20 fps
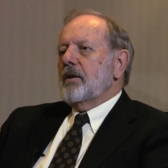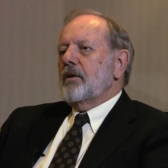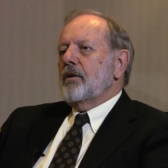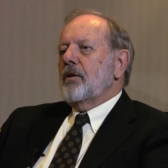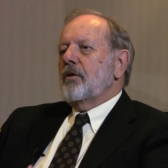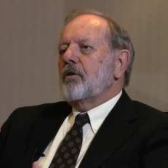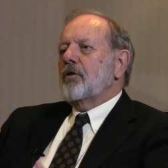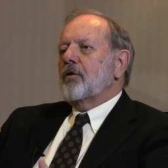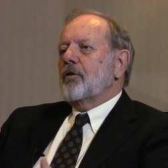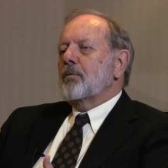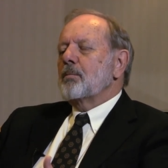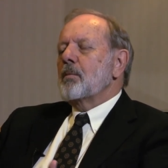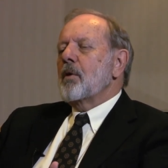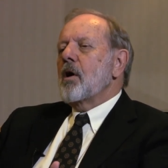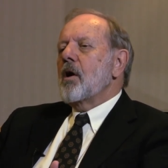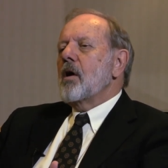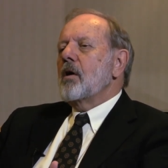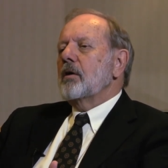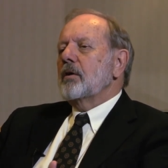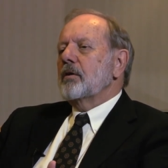the
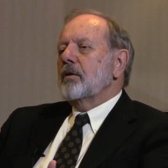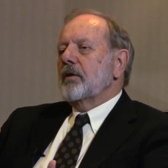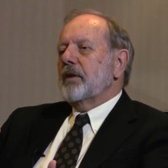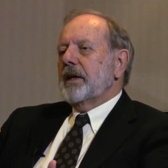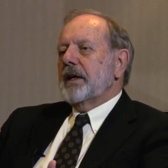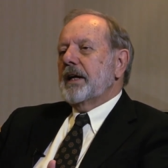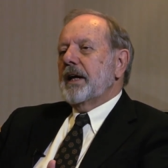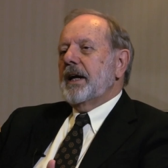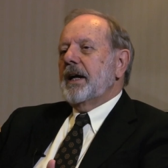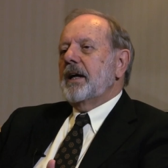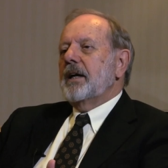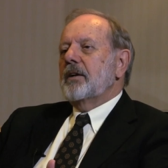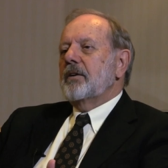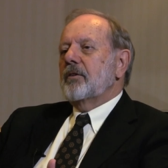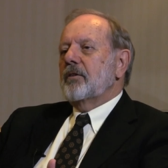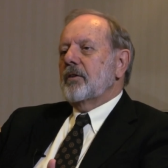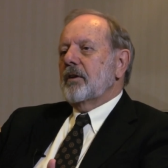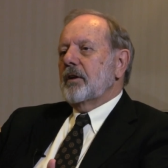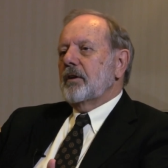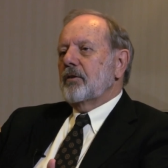smaller the
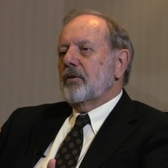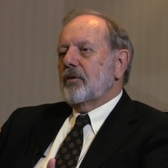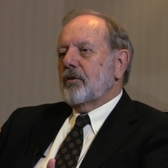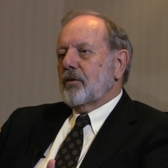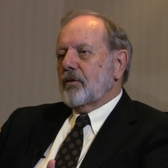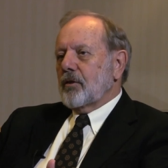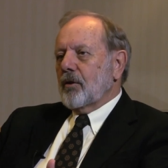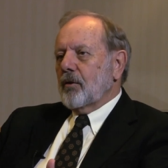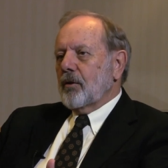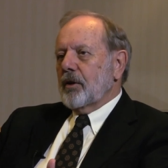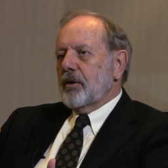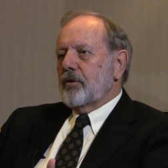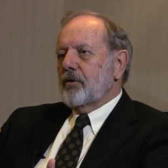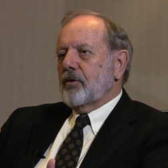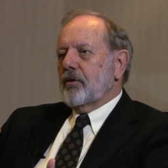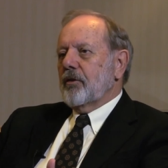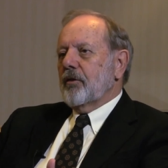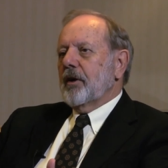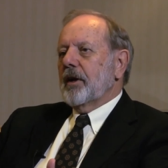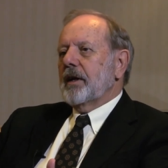gains in storage
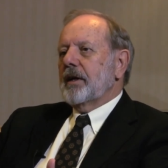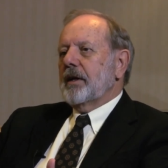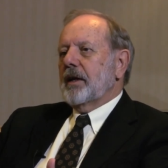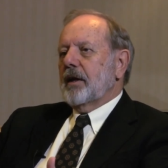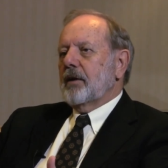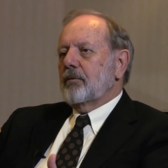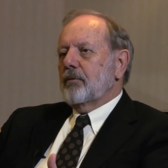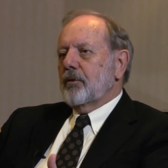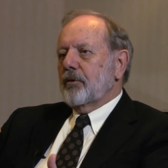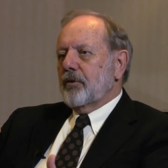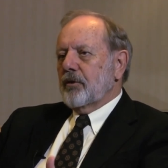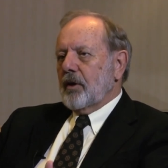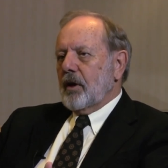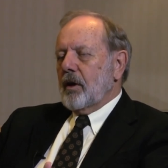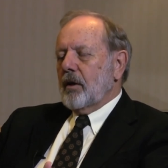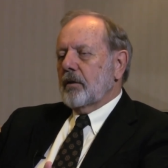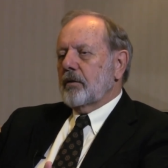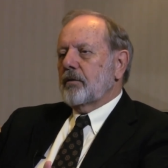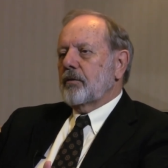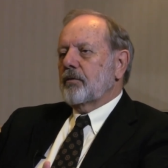strength that
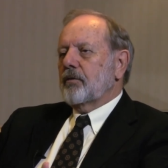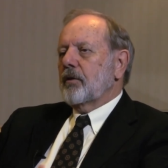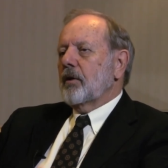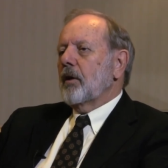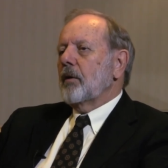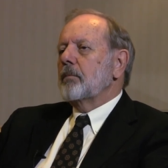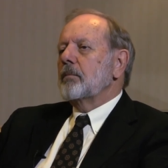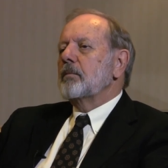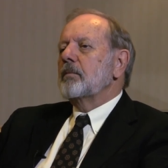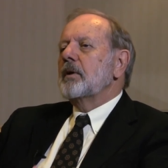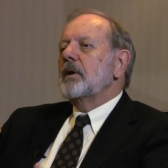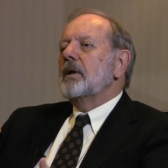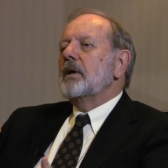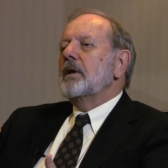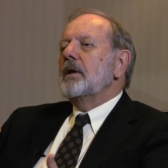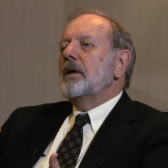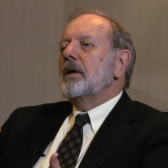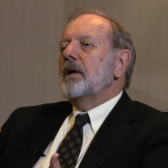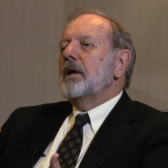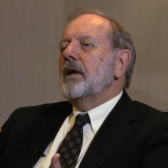result from
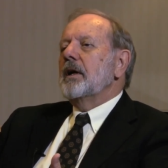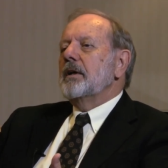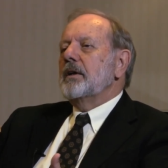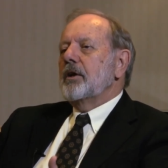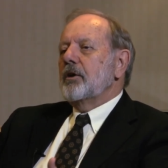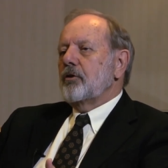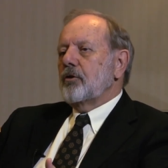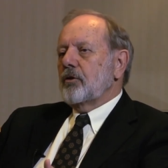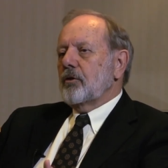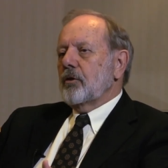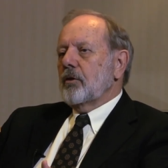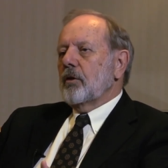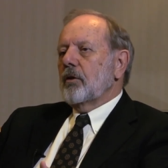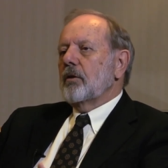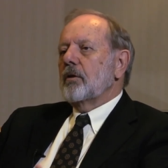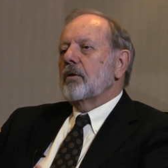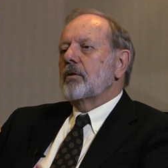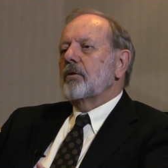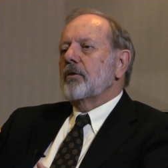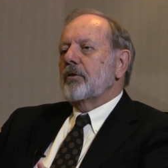
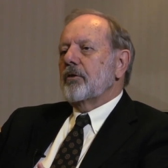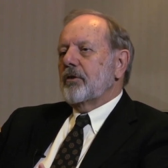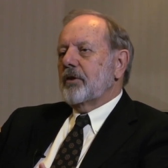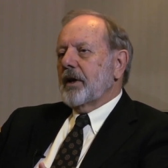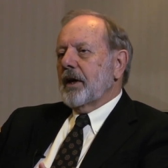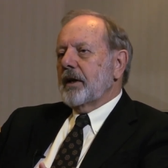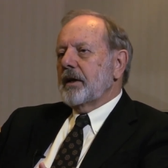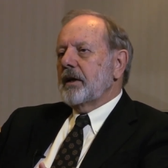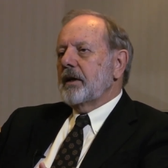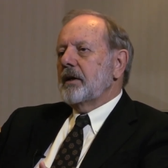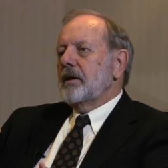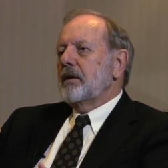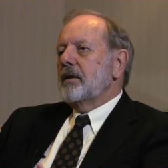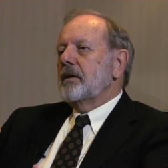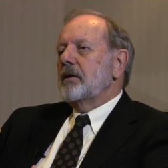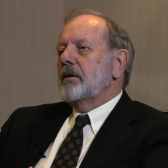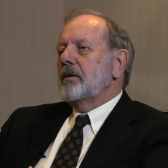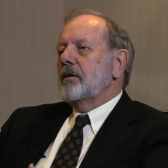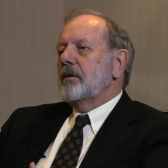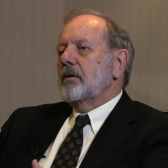additional study
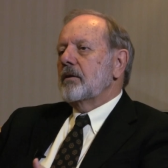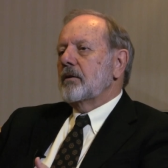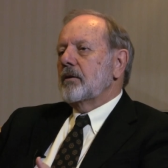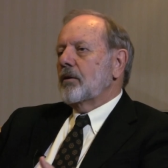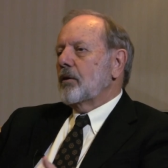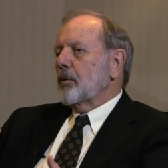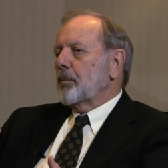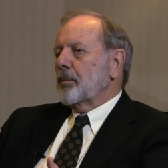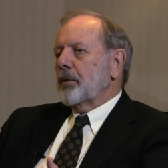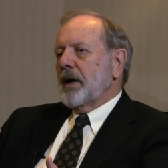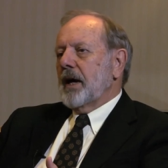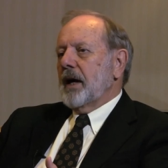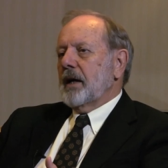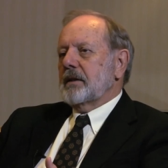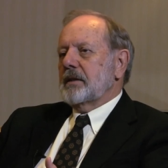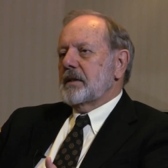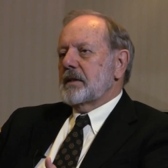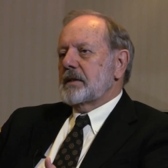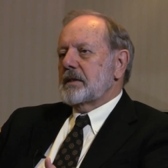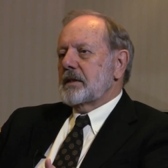or
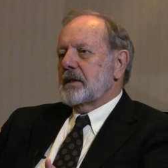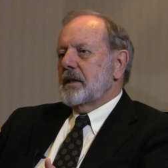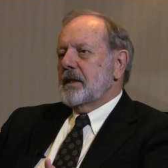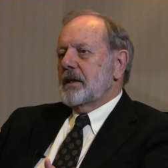practice.